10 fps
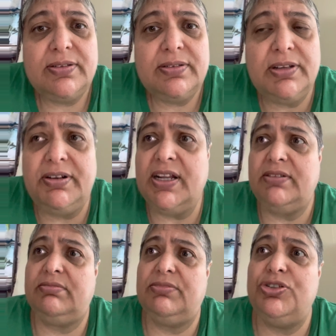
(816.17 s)
They're
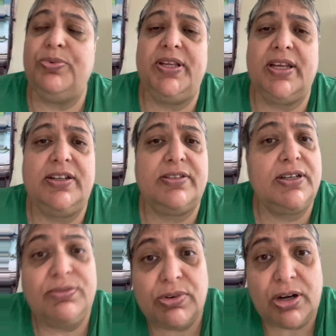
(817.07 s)
not doing
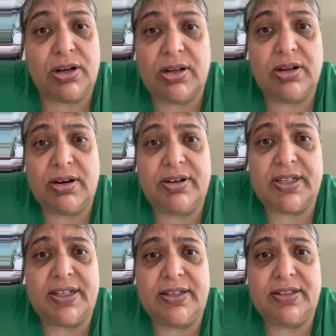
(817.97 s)
anything wrong, are
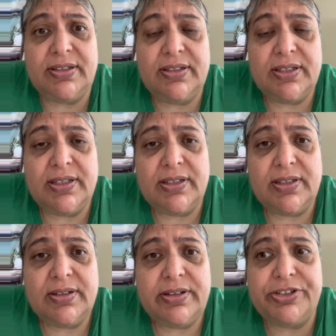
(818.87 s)
they?
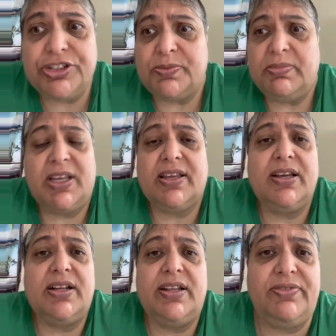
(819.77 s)
They're just making
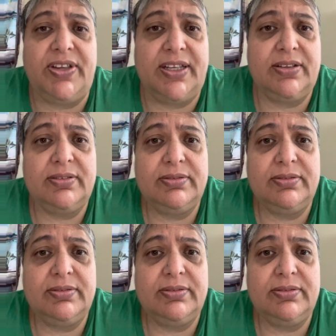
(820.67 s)
a living.